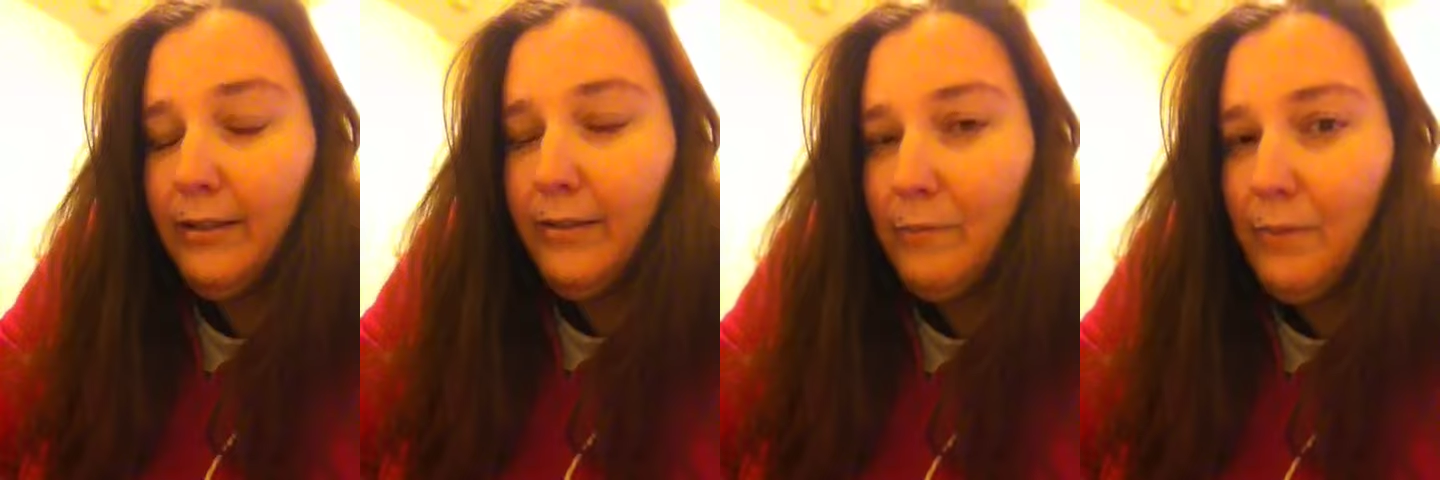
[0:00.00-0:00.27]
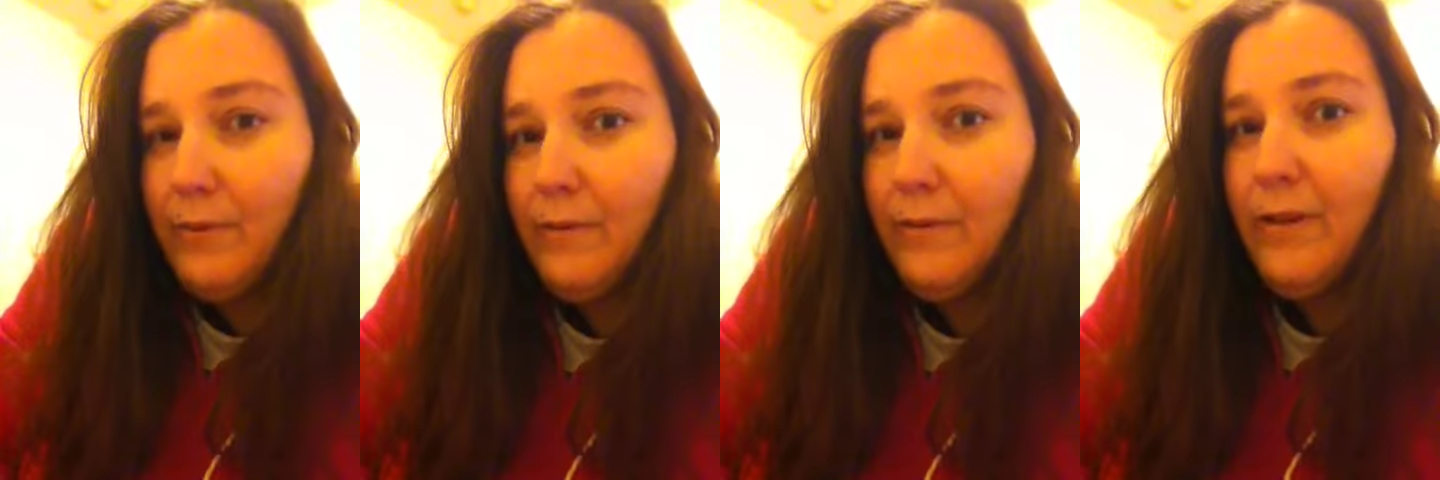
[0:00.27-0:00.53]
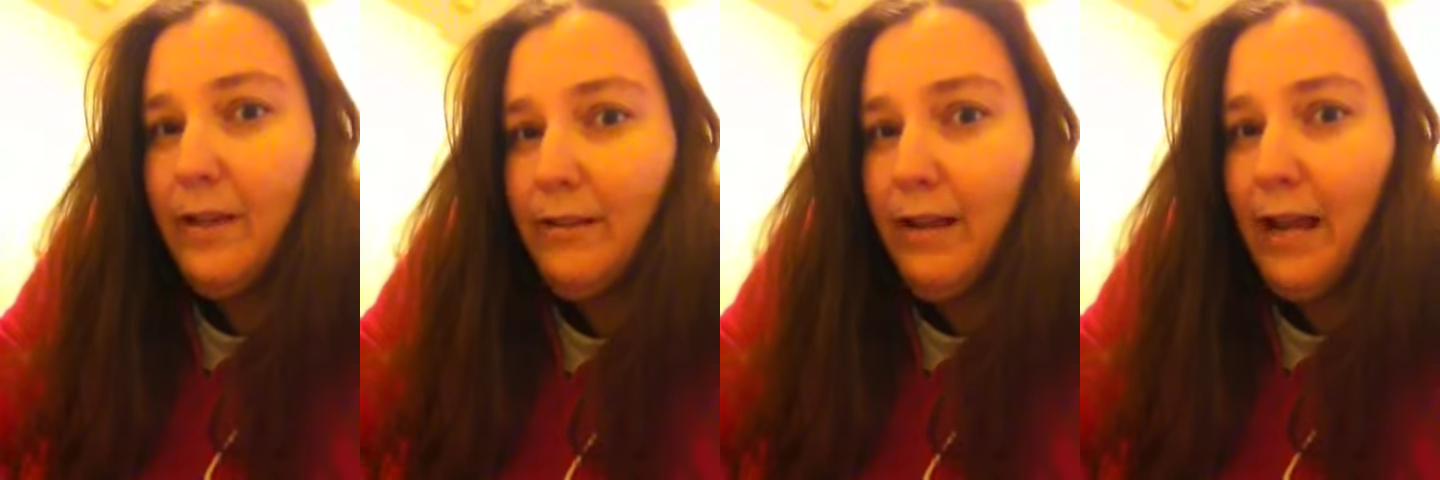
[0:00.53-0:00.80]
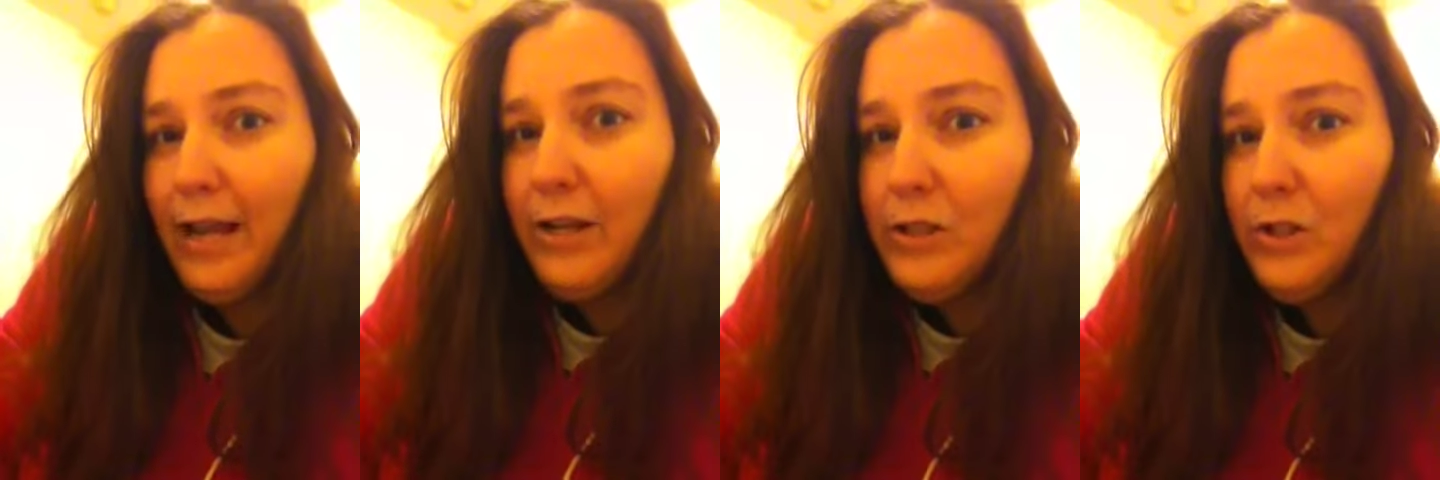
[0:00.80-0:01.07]
the, the
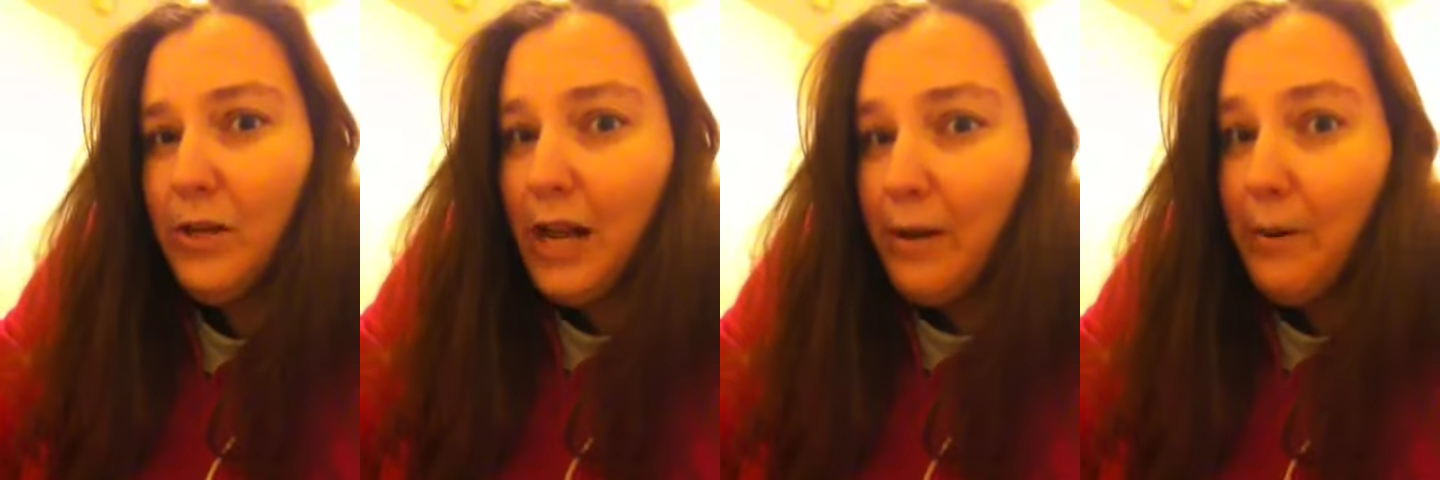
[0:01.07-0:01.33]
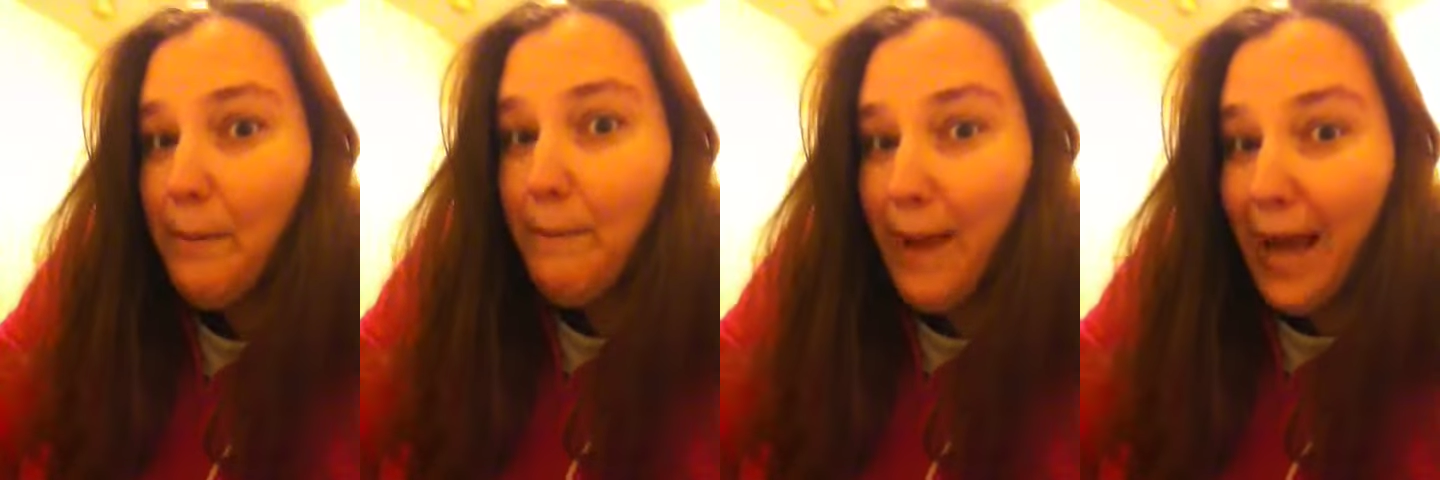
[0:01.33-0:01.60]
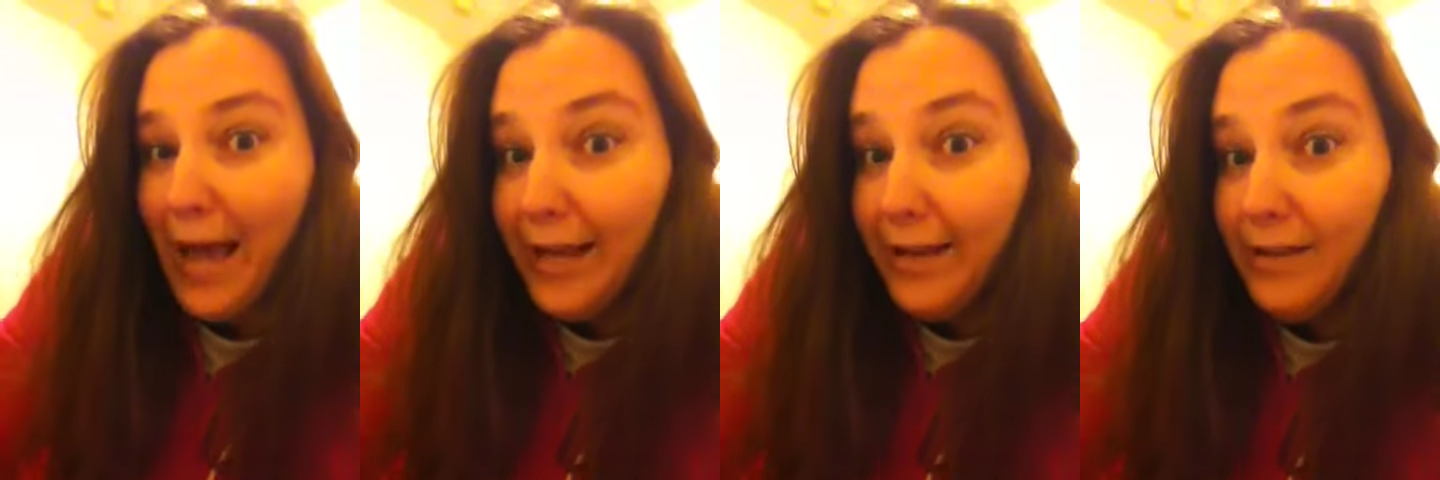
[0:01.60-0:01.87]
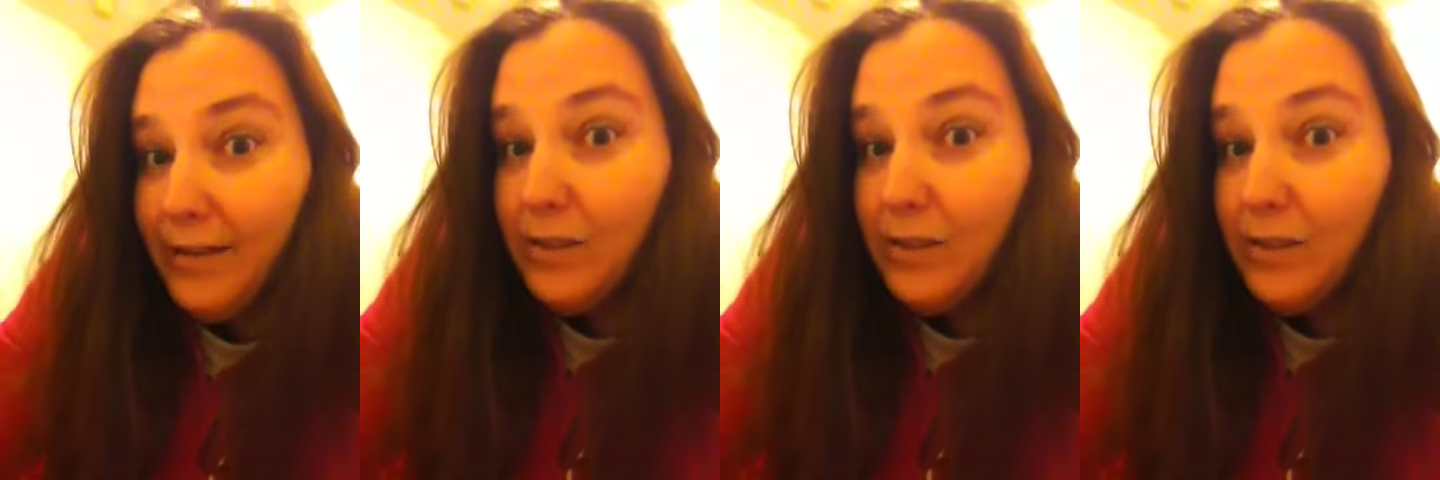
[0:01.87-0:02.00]
Attitude Era back,